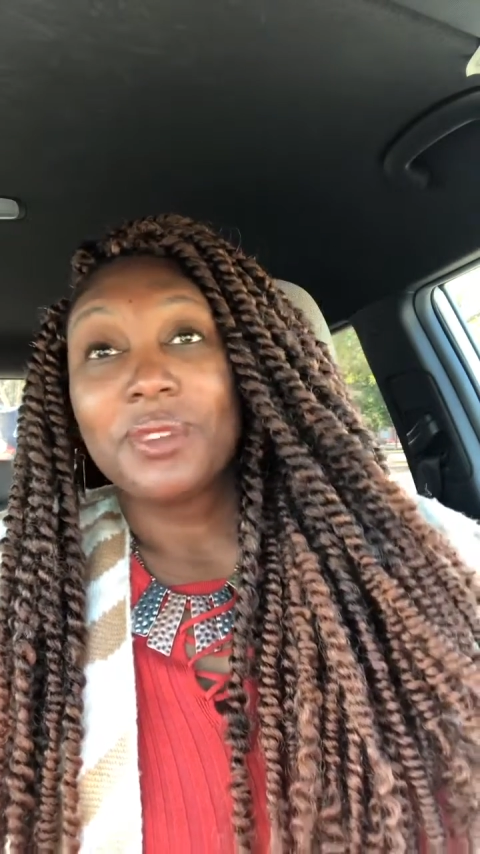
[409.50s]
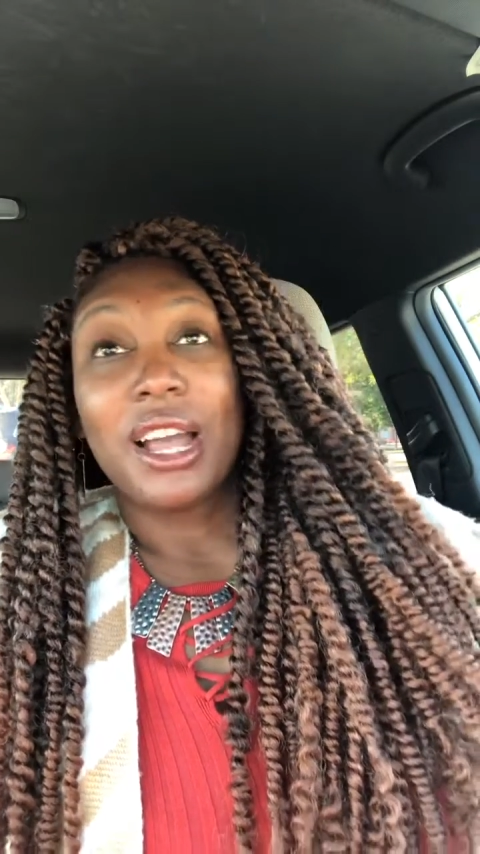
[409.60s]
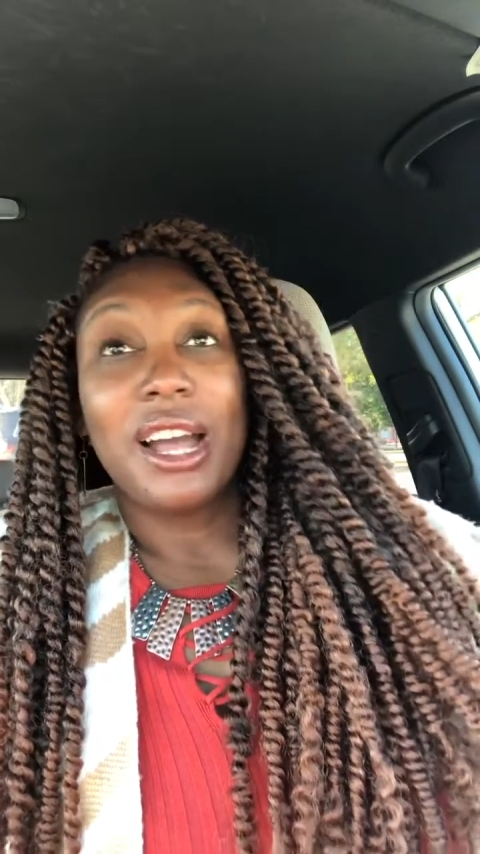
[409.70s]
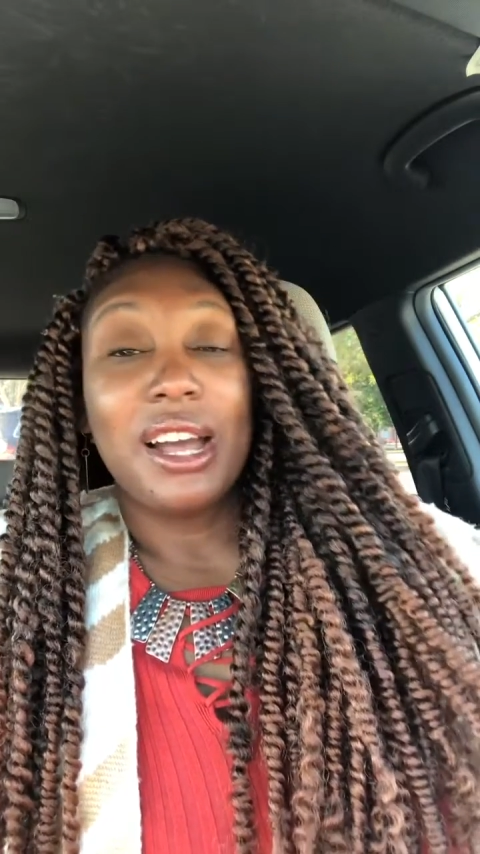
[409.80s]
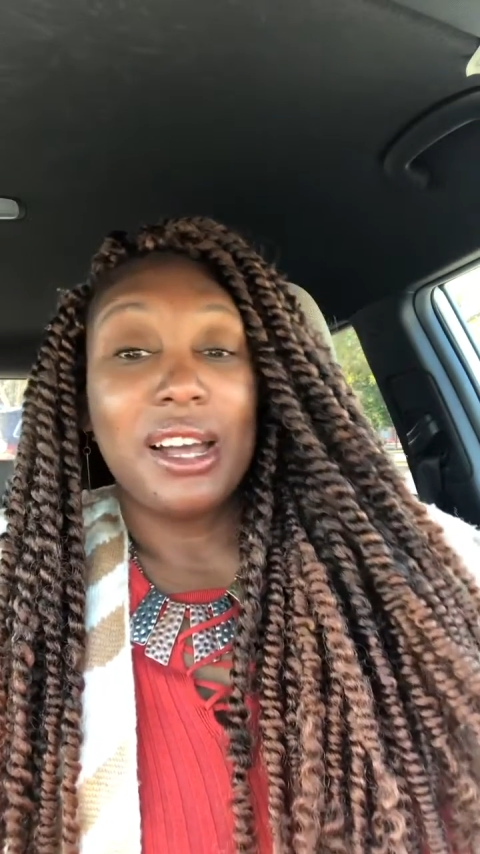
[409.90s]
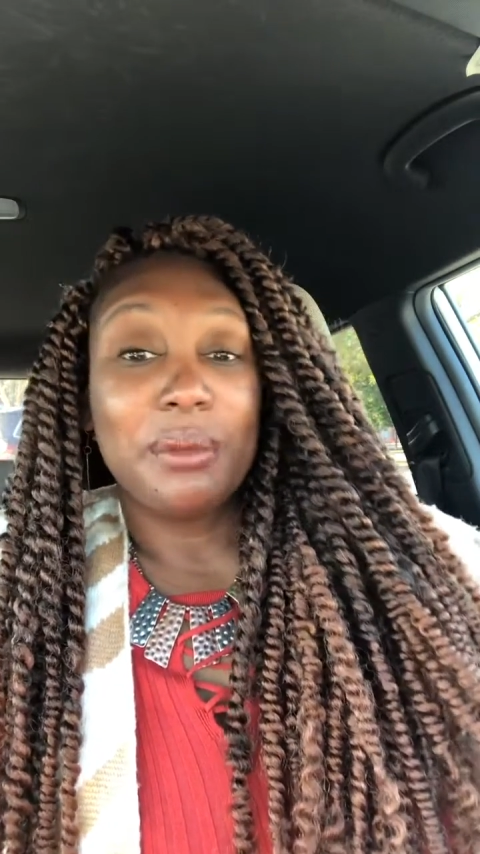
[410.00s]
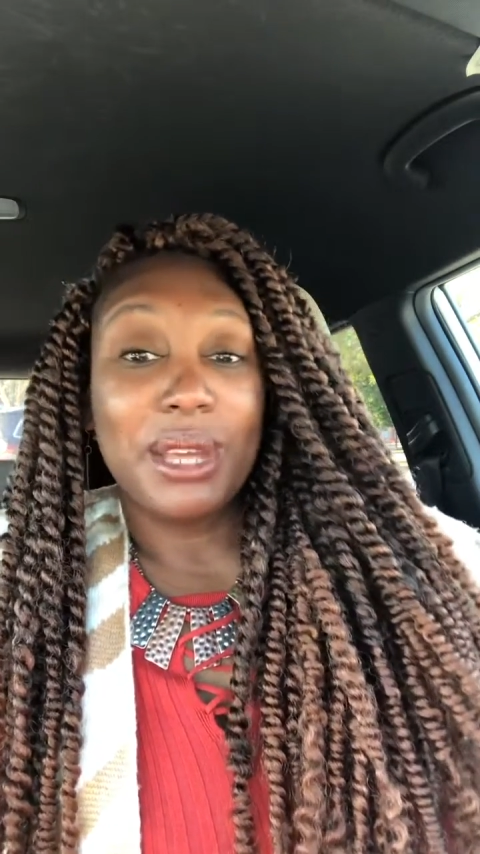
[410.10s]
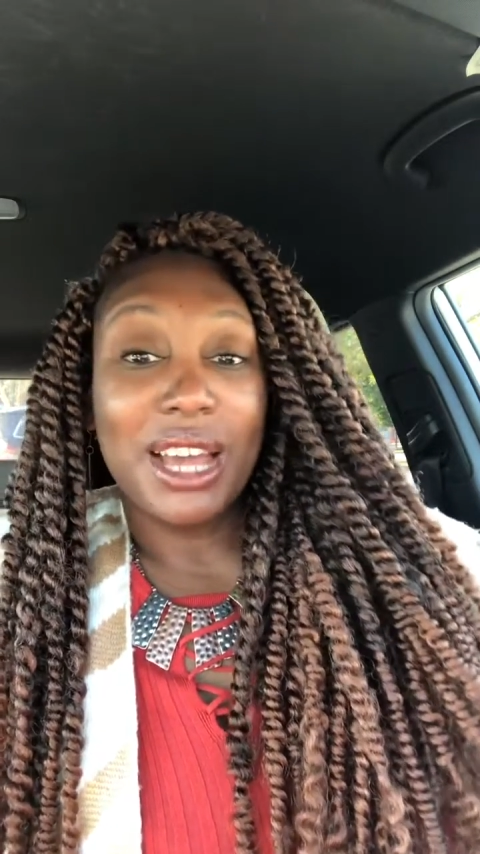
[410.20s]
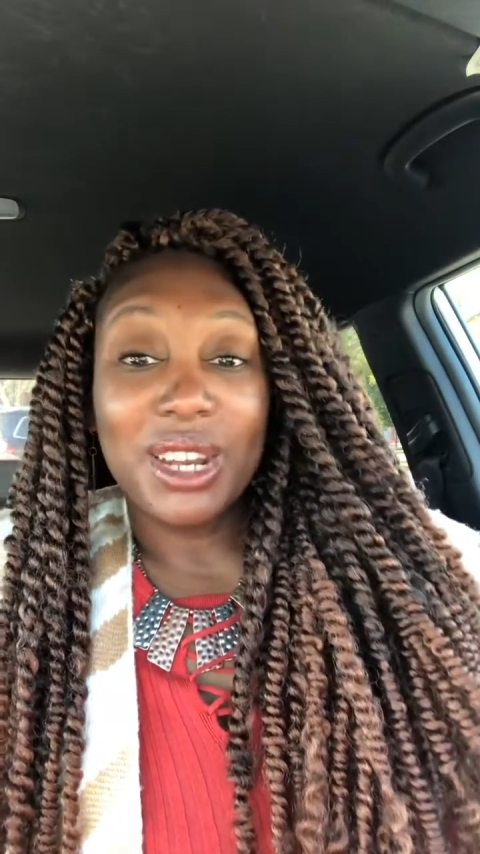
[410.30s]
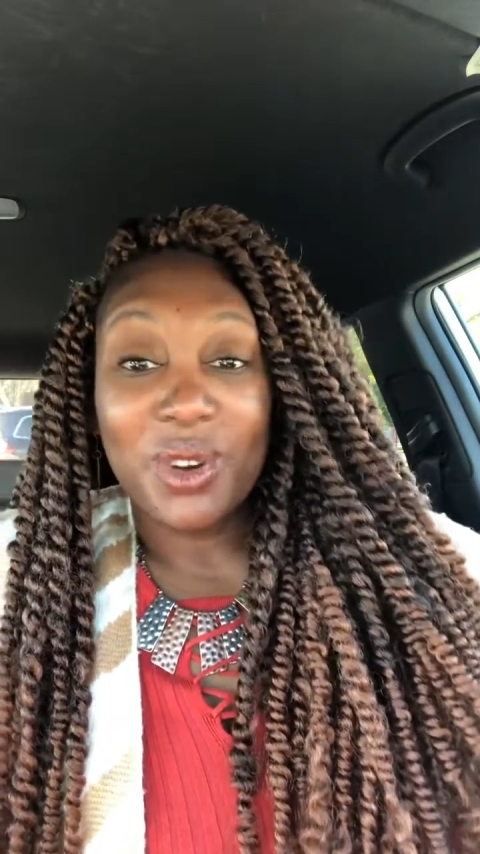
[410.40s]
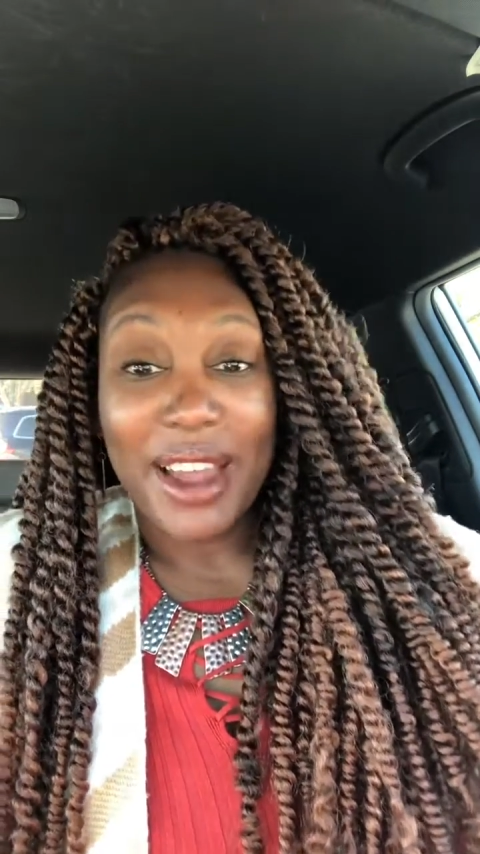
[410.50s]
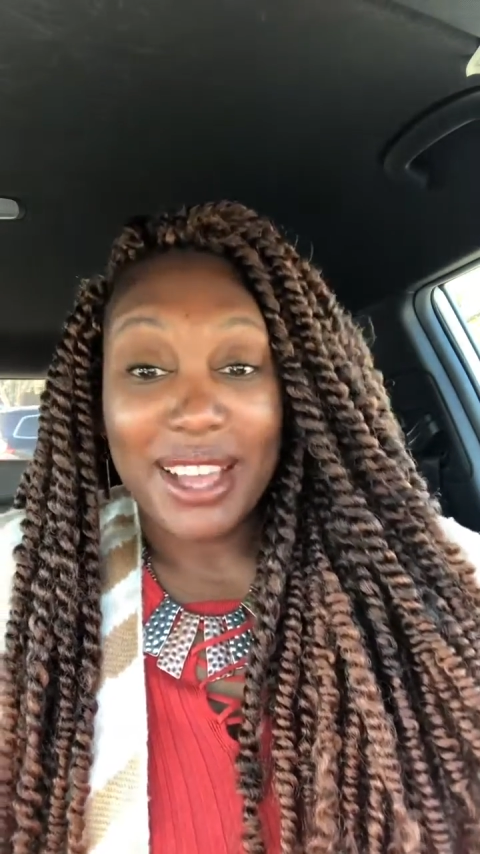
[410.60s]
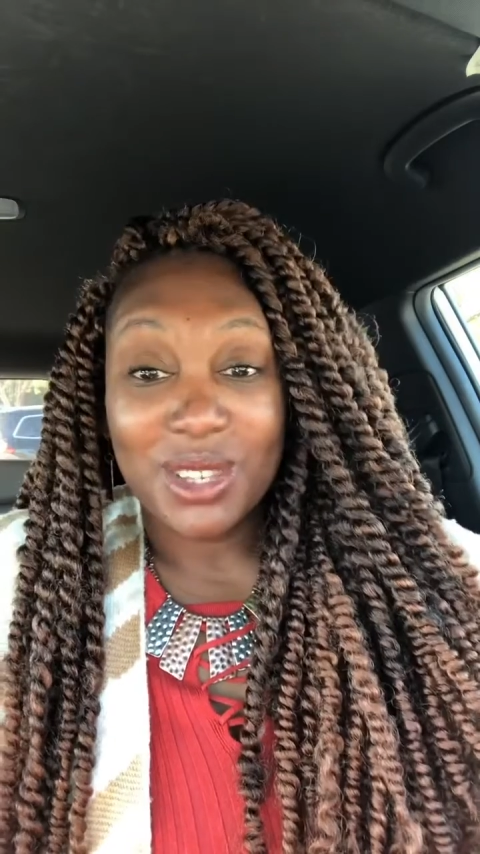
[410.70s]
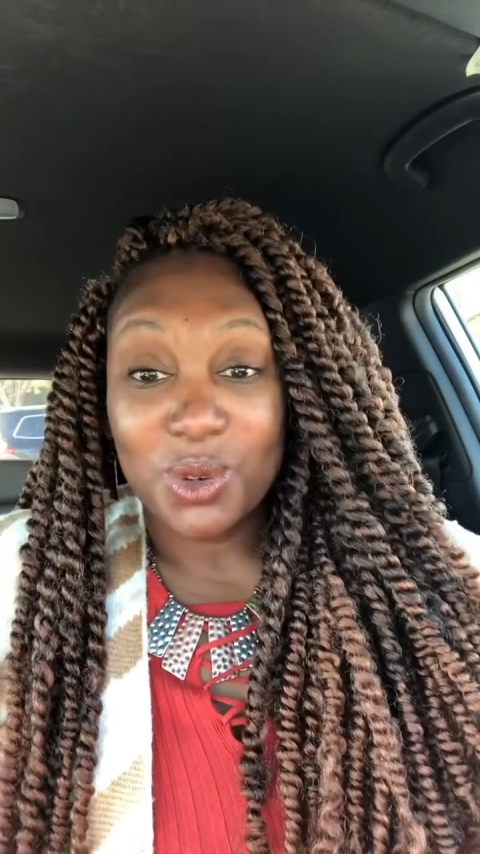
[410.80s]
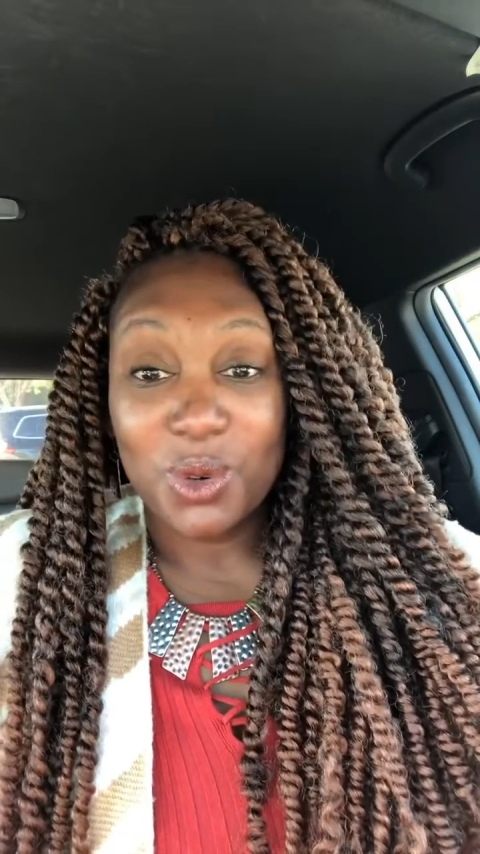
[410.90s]
in
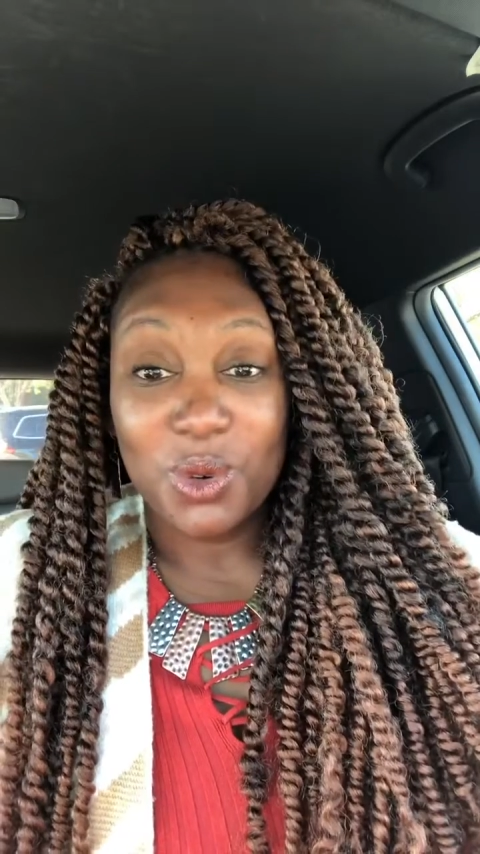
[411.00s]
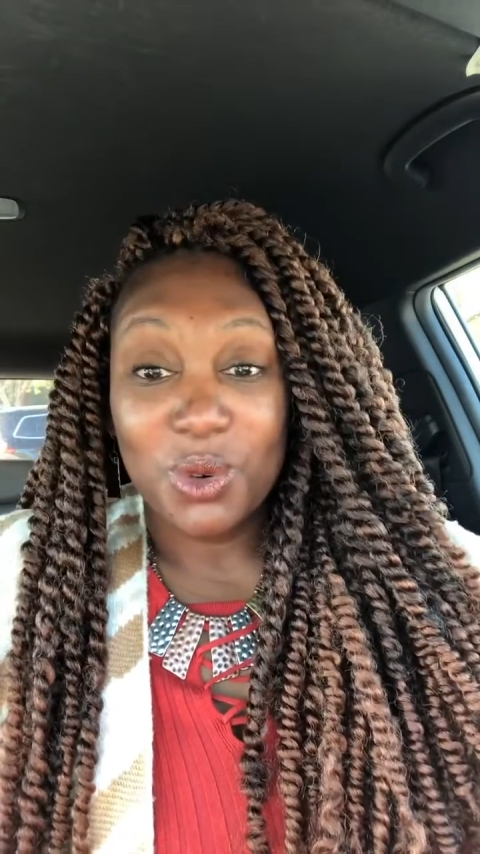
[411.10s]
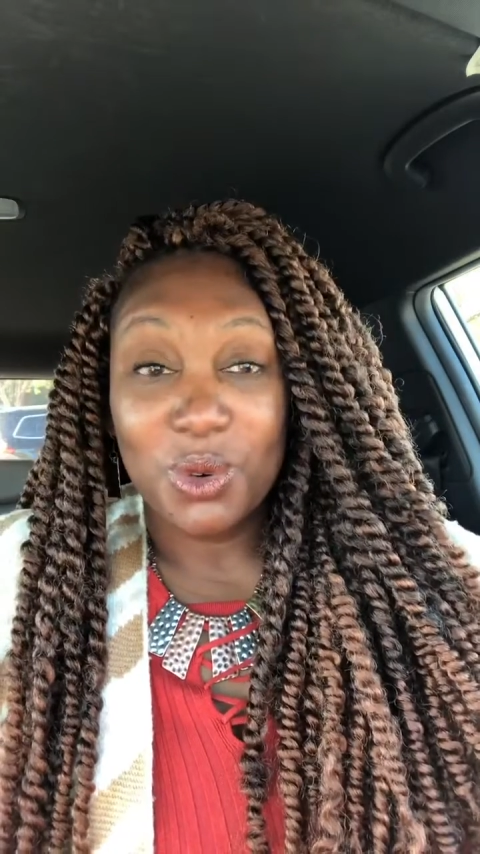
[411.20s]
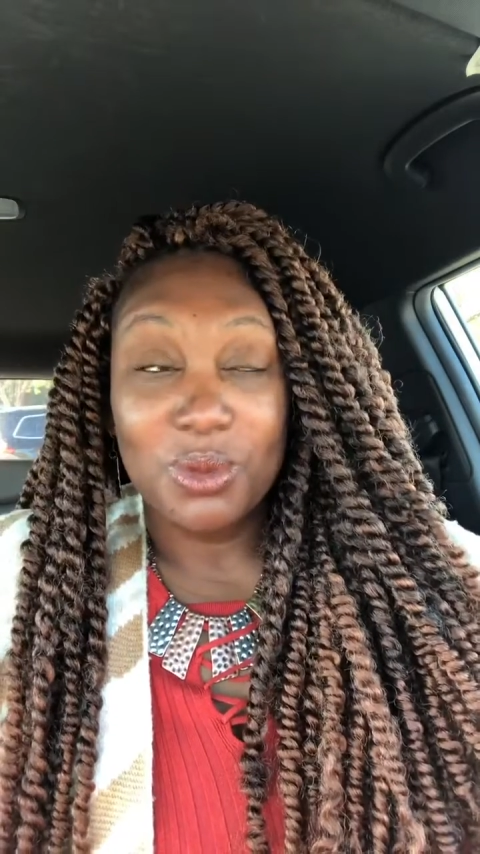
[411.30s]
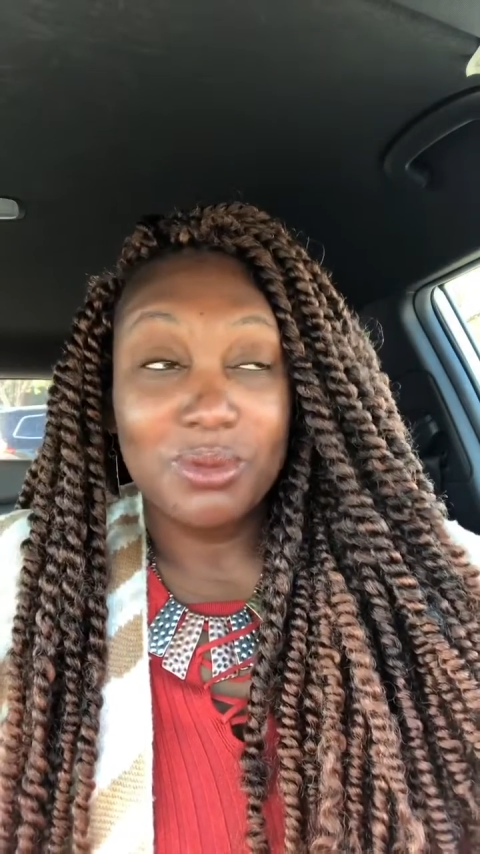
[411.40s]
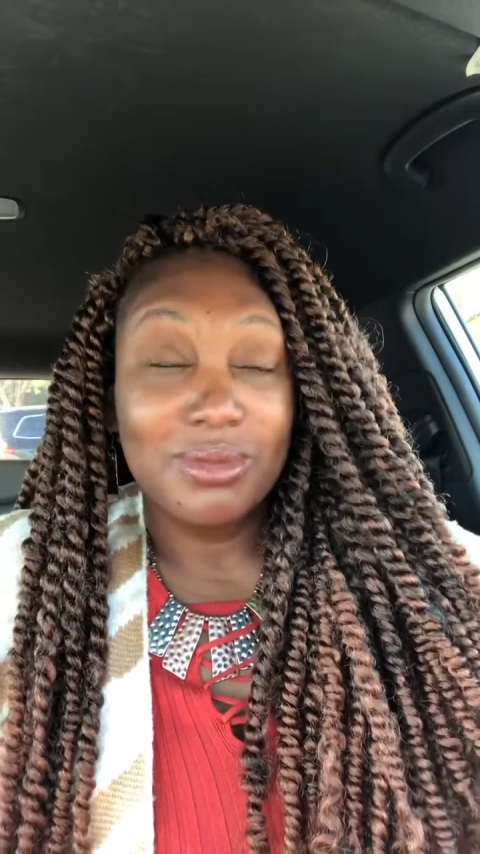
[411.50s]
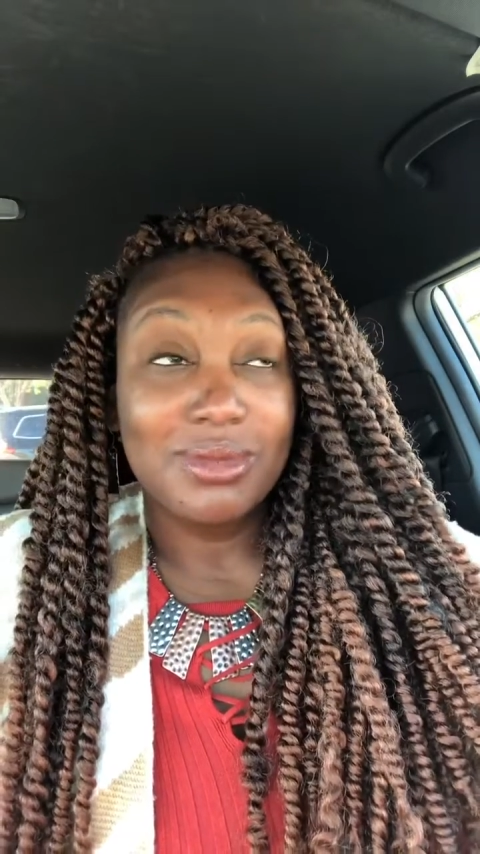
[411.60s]
undergrad school,